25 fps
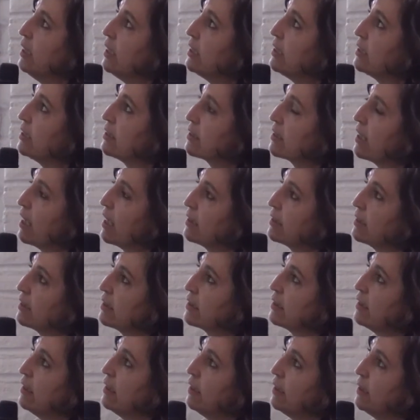is that
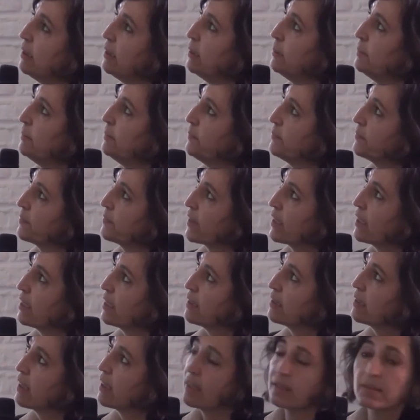
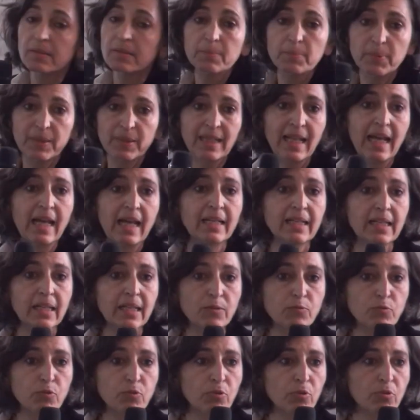the
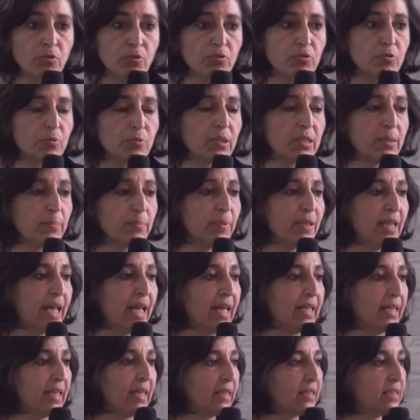planning rules, the
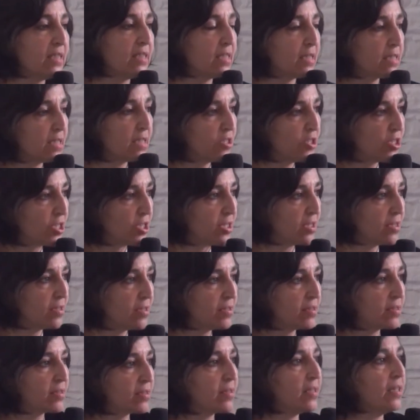planning
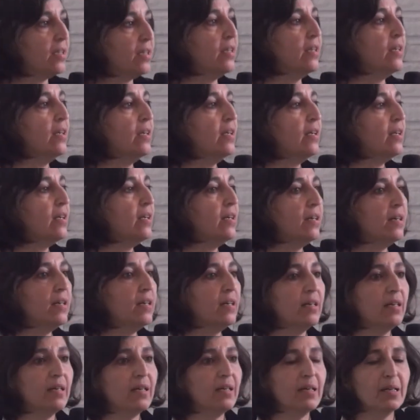decisions
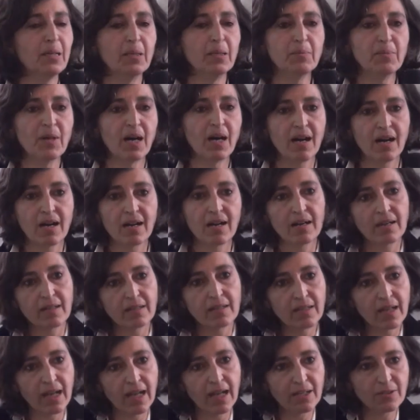
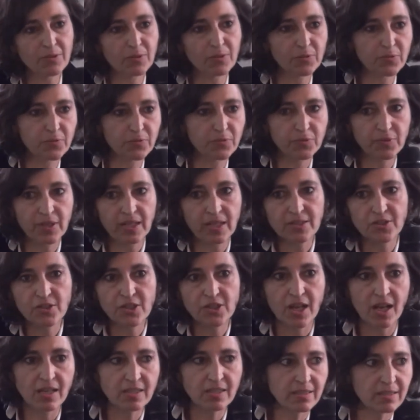are kind of
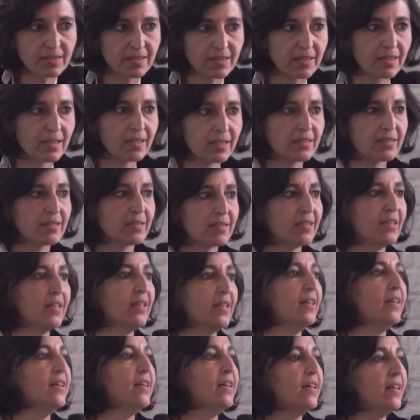adjusted
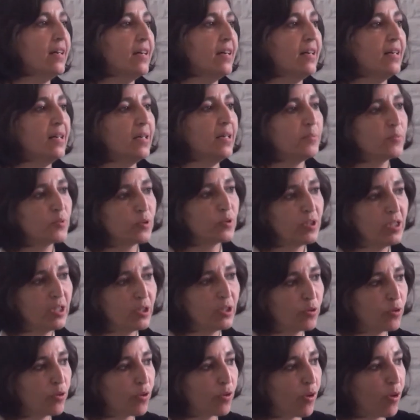to
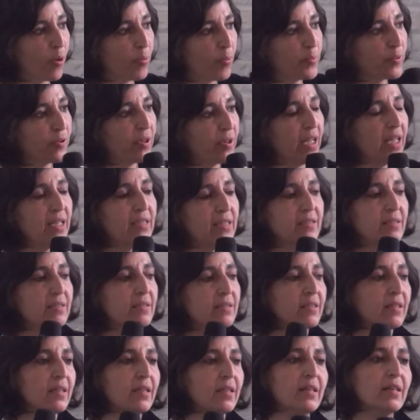incorporate
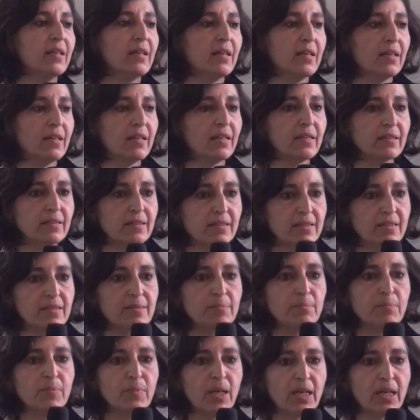this